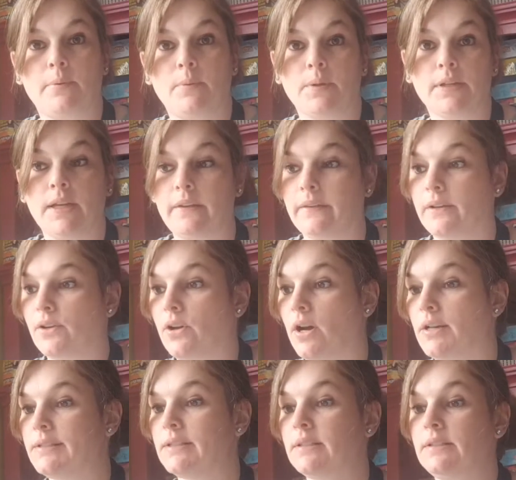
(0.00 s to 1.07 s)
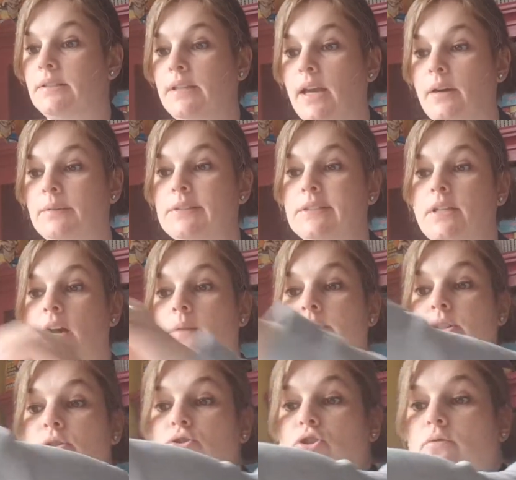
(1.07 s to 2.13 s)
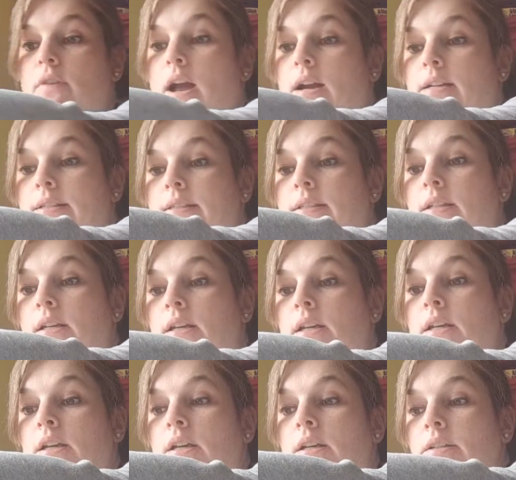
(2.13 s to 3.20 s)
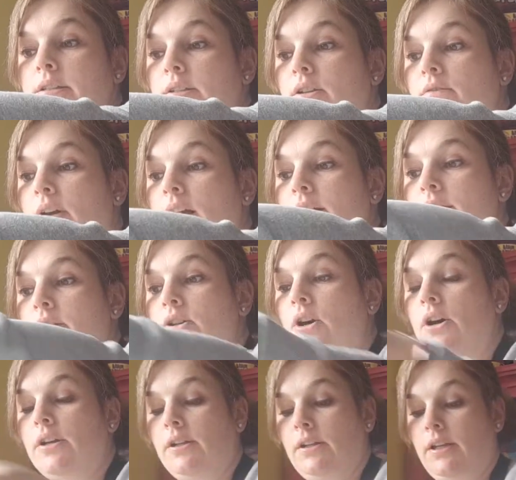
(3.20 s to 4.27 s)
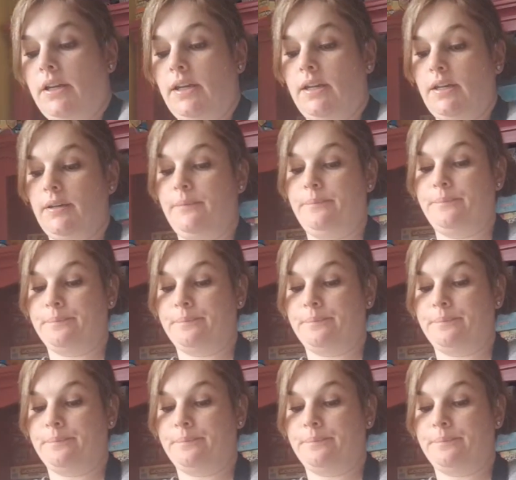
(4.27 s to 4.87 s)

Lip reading: We're getting there, guys. Now it's time to use your rocks. So your rocks are kind of like